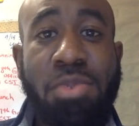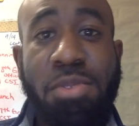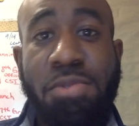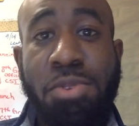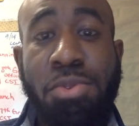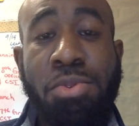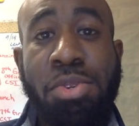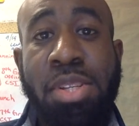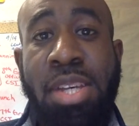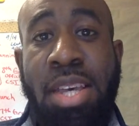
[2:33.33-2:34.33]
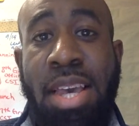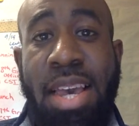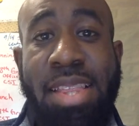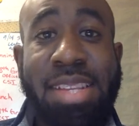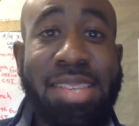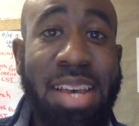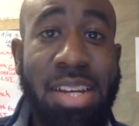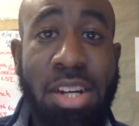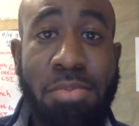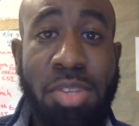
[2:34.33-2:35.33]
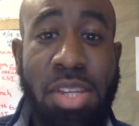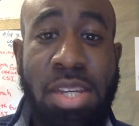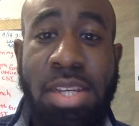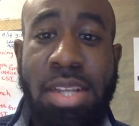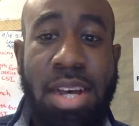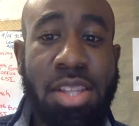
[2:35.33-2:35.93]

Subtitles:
with food and the tech hub scene,